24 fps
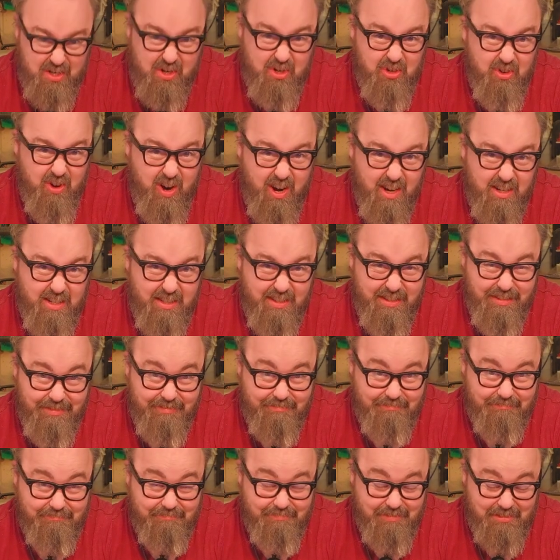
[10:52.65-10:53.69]
no drugs,
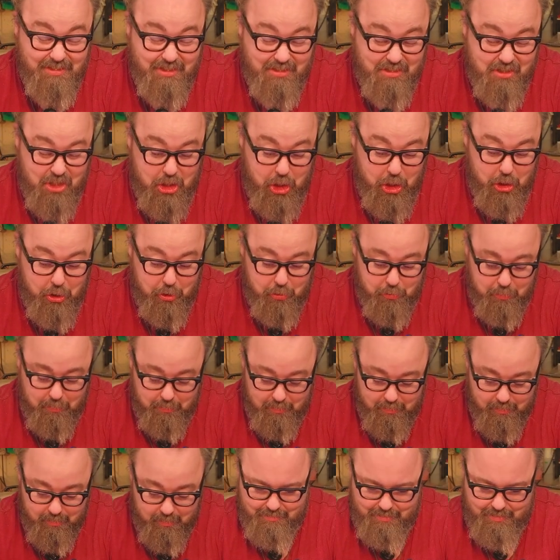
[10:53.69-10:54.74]
it's just glue.
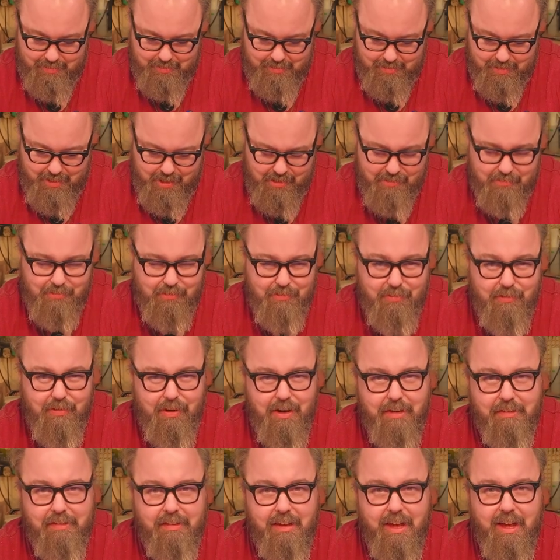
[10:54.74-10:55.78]
Oh
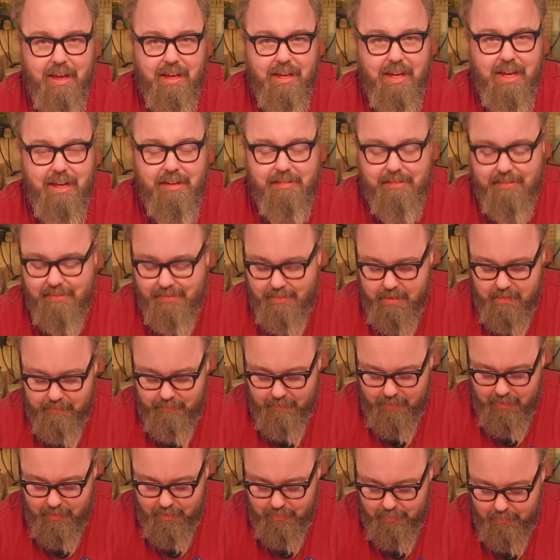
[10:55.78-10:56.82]
Christ, yeah, kids
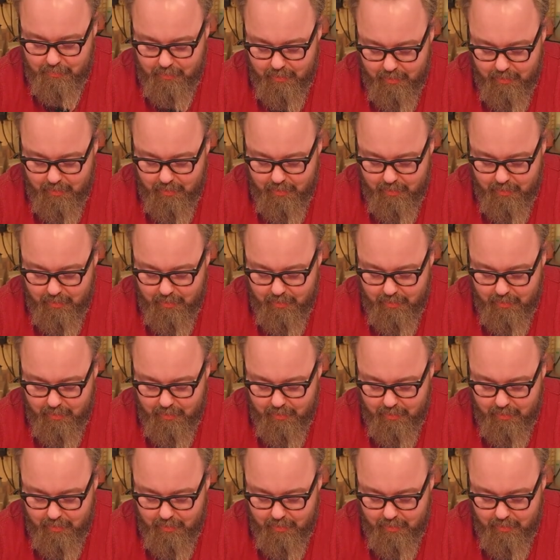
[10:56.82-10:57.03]
sniff glue.